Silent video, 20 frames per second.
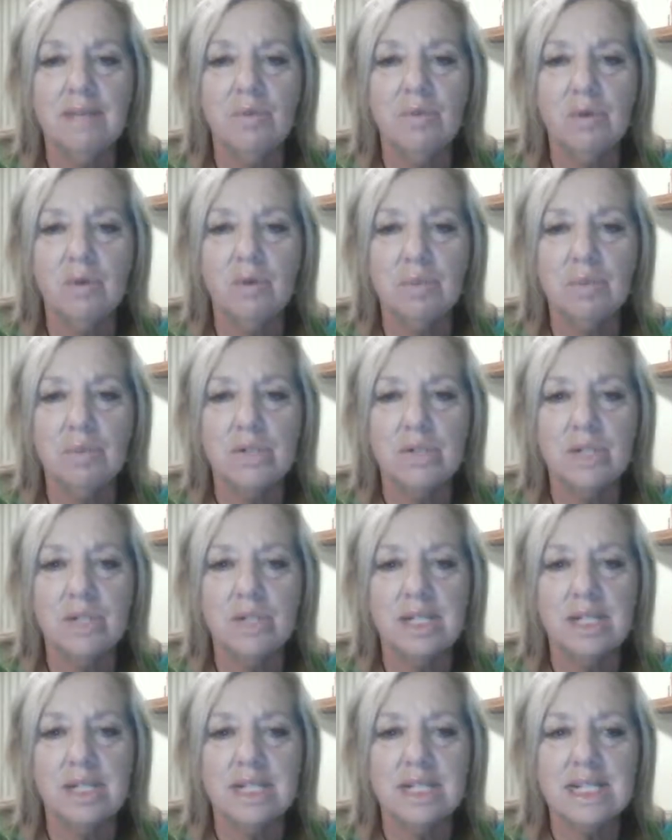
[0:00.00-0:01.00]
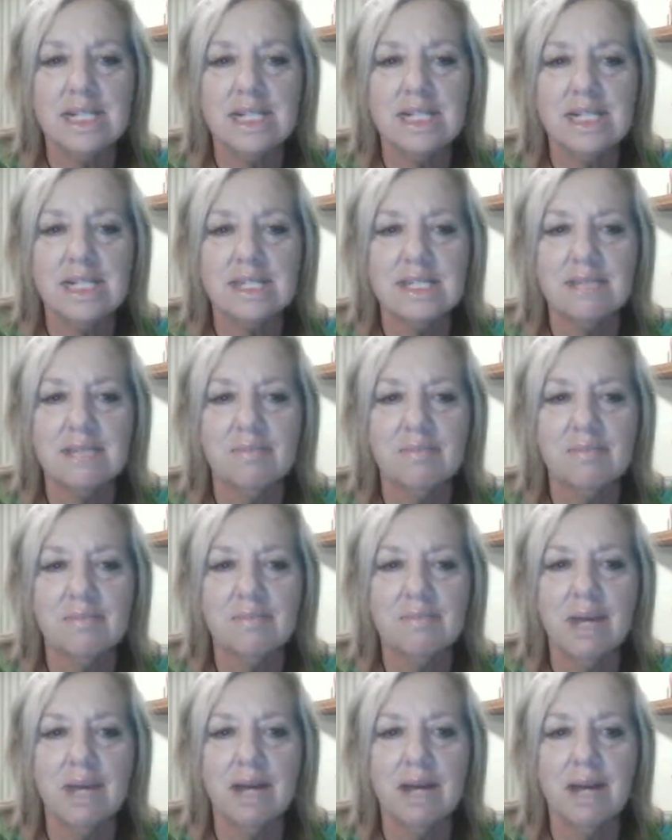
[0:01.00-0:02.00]
you an opportunity to get some
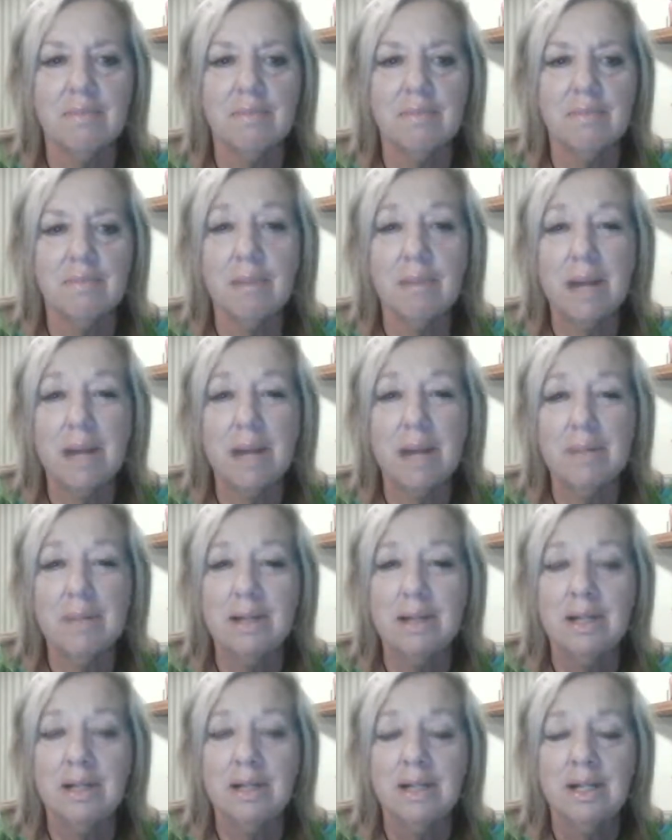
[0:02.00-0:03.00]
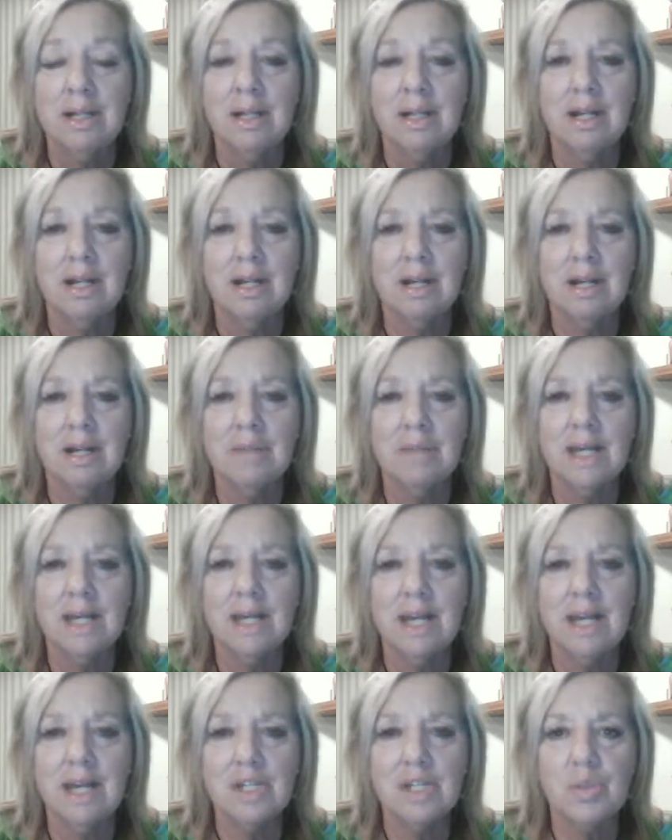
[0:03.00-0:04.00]
pen and paper in
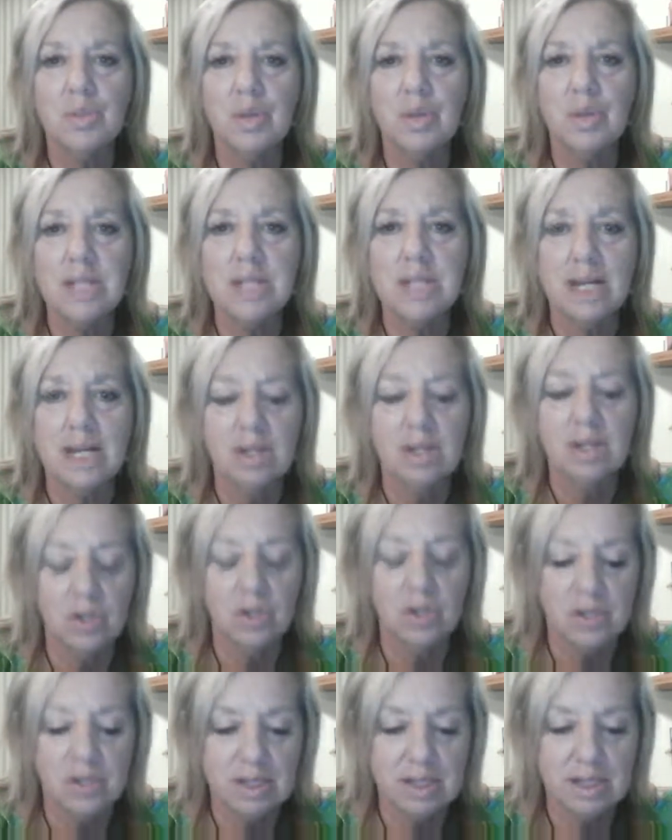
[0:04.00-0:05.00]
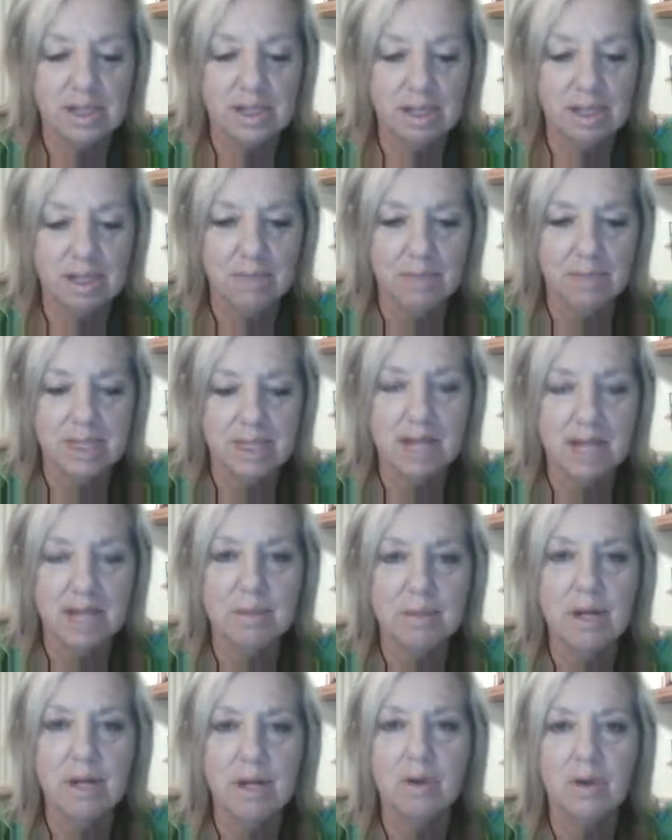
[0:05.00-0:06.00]
case you want to take notes. There's going to
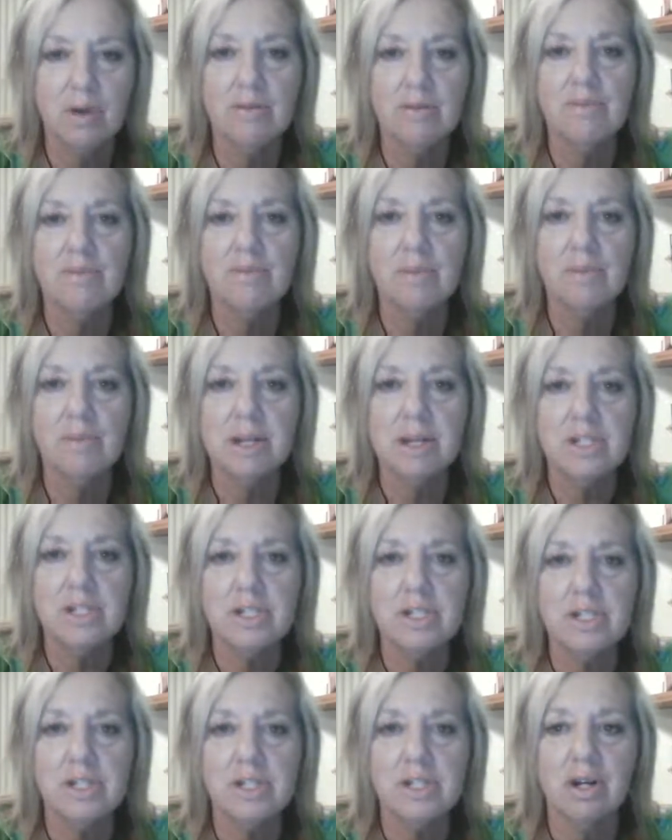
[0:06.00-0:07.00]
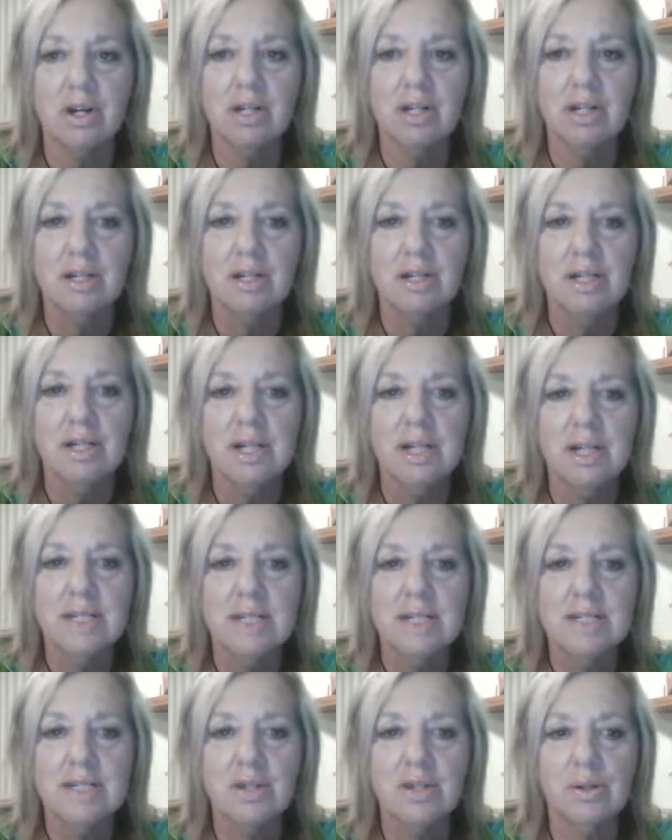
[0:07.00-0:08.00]
be a lot of information tonight.
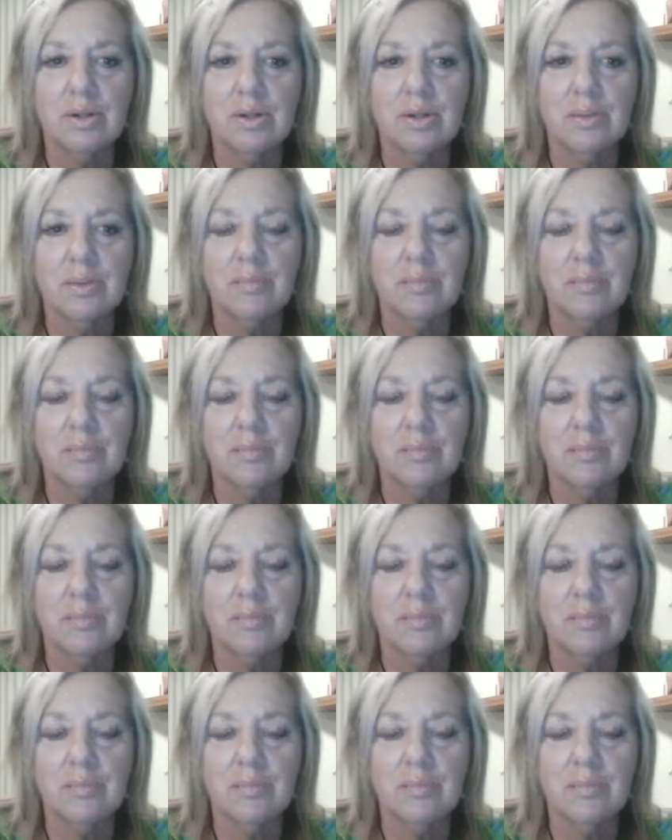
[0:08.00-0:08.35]
So